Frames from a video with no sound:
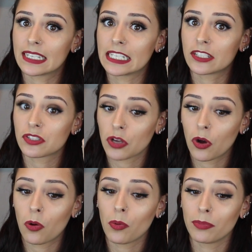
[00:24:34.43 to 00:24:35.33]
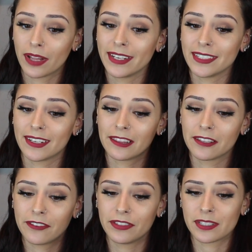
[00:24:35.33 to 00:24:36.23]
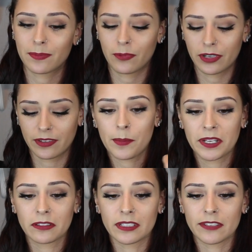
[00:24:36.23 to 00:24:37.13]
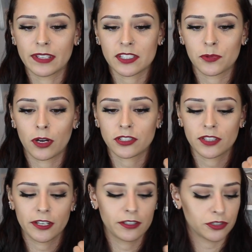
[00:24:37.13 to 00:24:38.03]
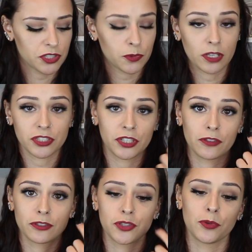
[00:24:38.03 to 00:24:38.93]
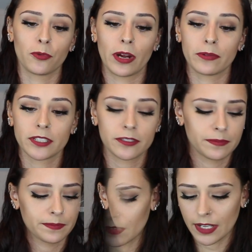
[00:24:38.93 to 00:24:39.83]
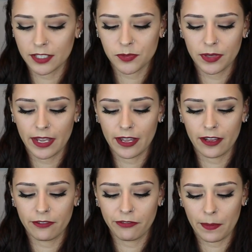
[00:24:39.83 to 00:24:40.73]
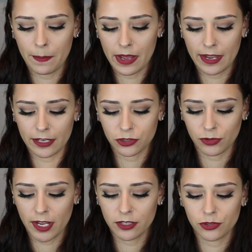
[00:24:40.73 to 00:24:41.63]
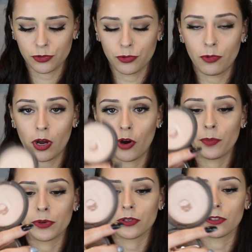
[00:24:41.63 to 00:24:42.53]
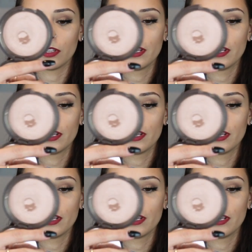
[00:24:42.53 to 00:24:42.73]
It is so blinding. I love this one. I'm gonna leave that swatch there and just swatch the other 2 around it. Next we have my tried and true Opal.